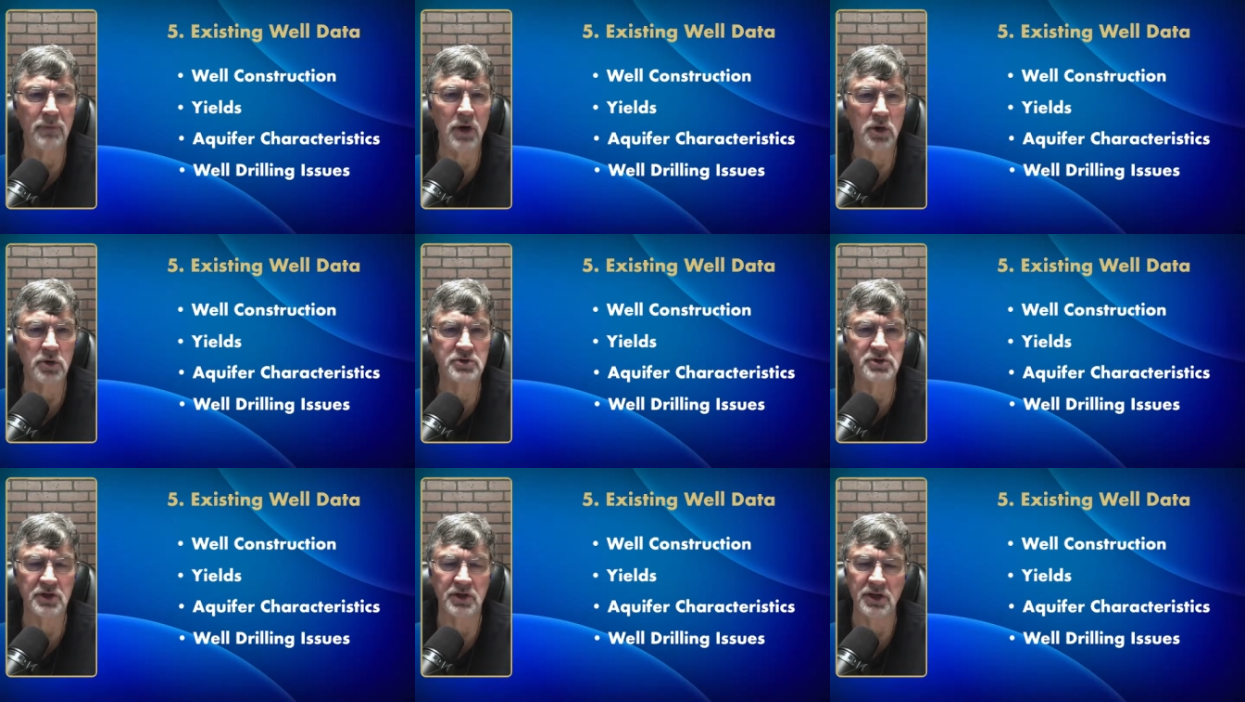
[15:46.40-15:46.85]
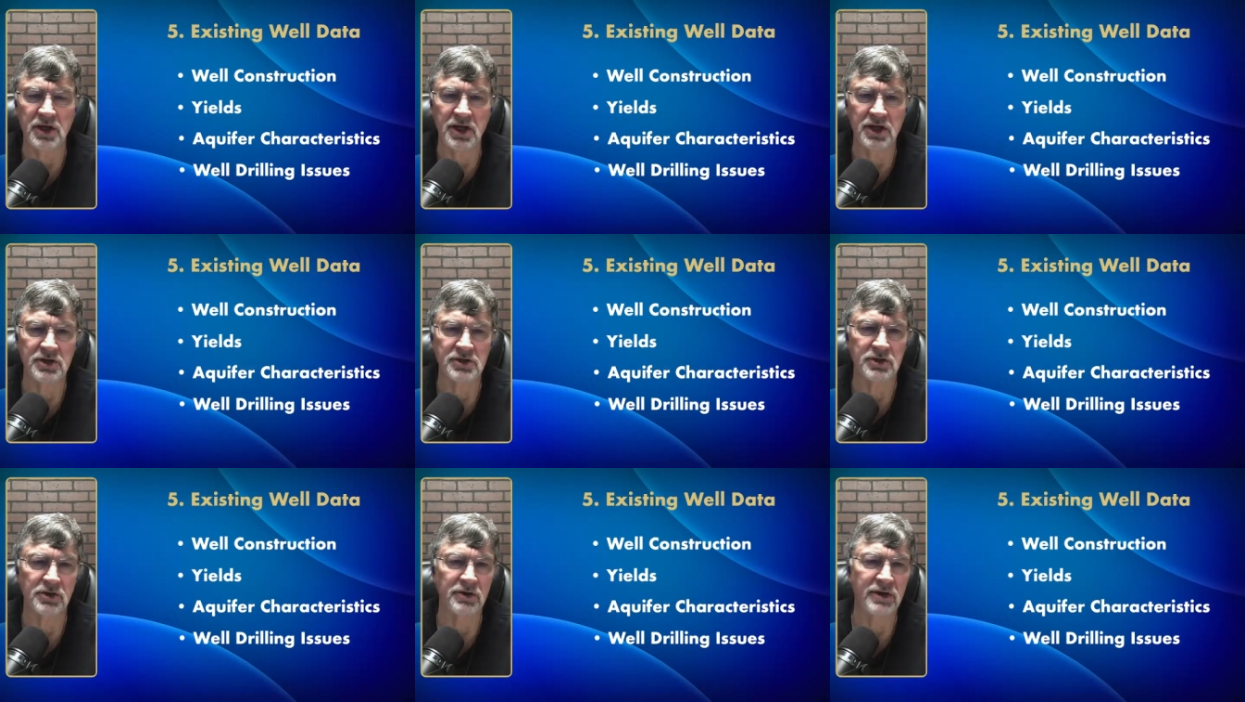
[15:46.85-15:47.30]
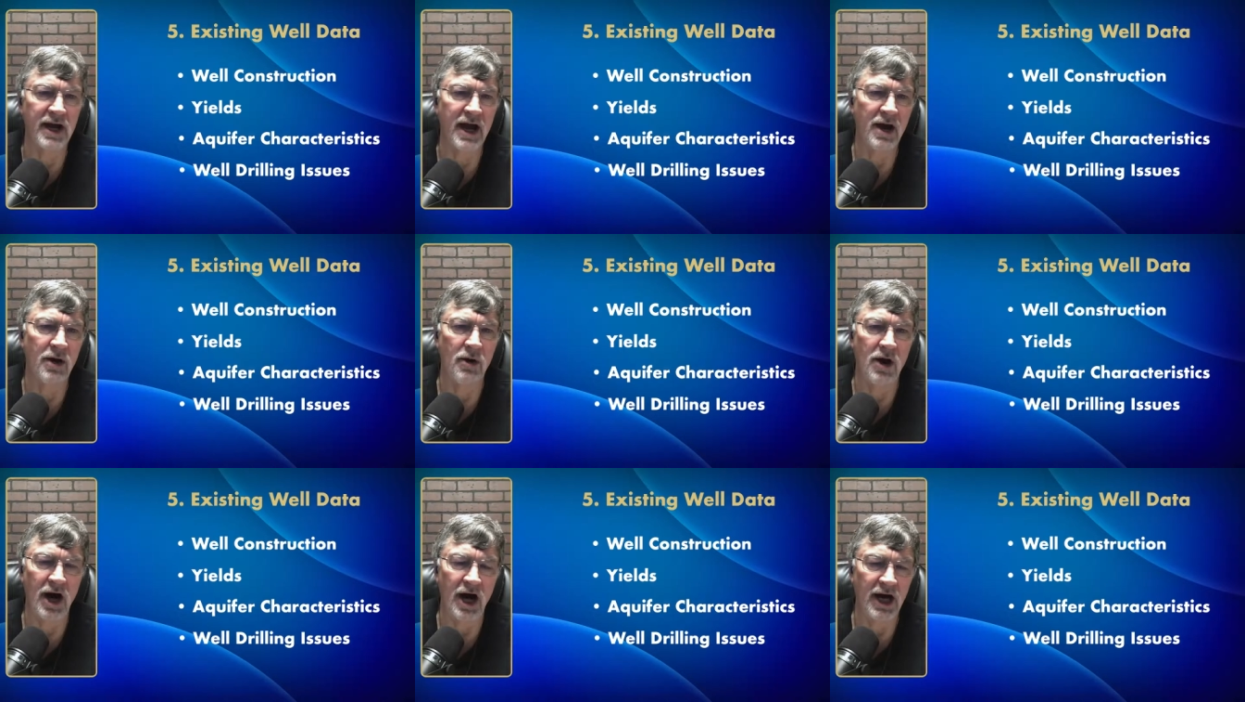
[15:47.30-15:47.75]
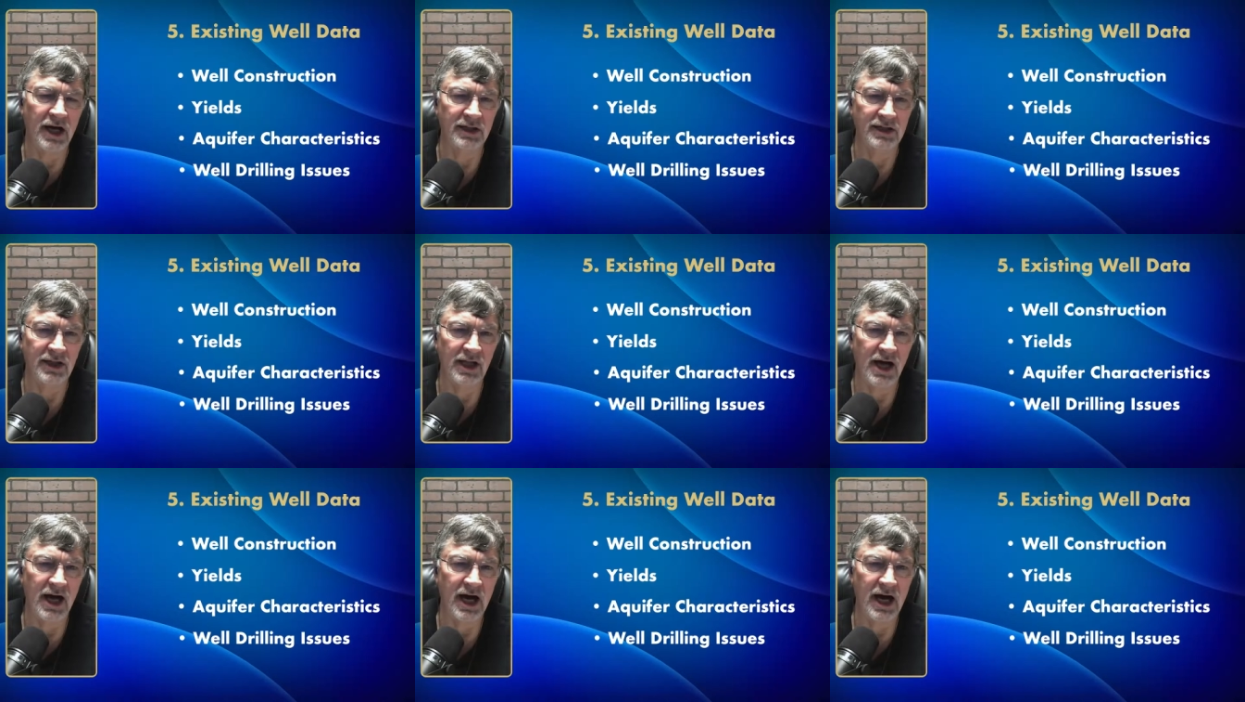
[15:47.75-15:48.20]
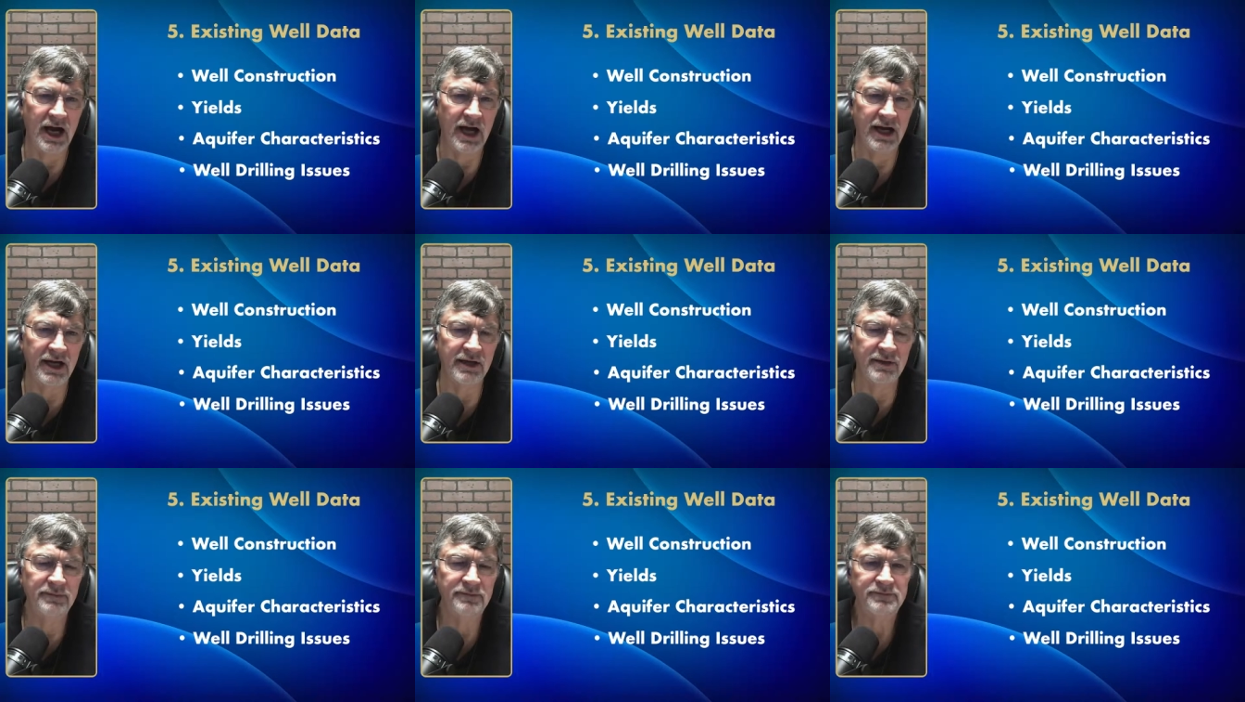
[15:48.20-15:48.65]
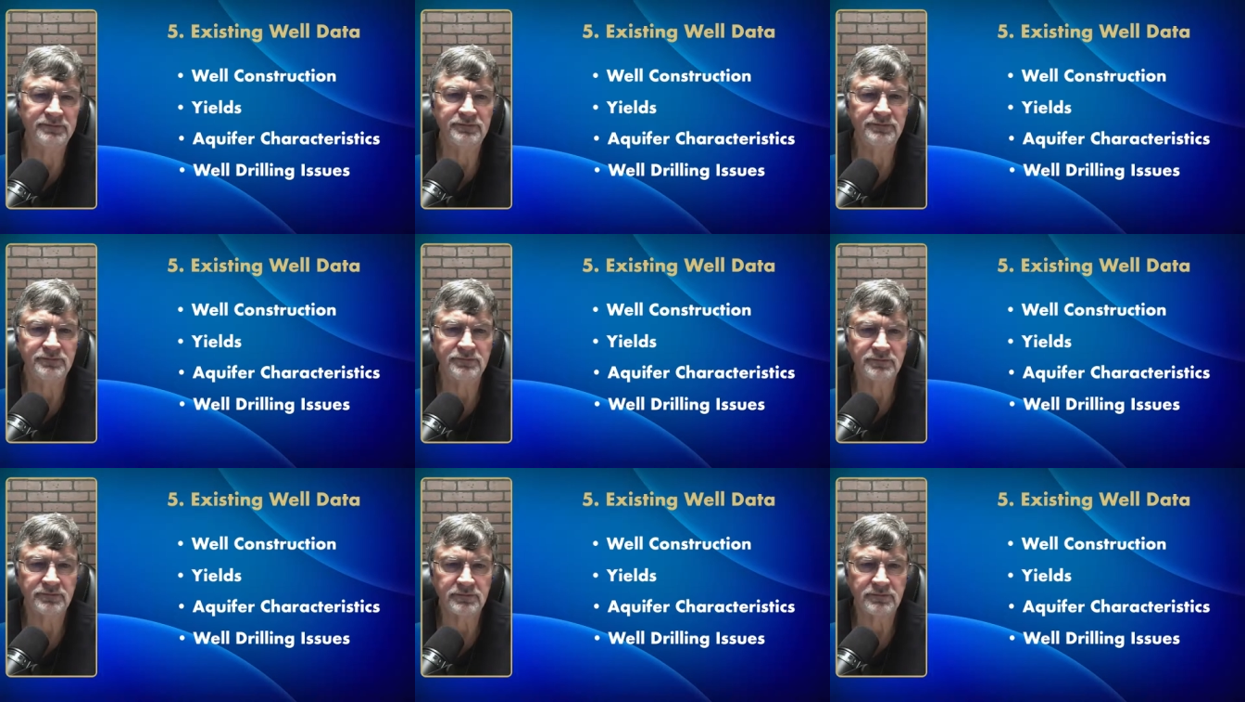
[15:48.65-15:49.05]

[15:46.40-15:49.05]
Most of these are now online,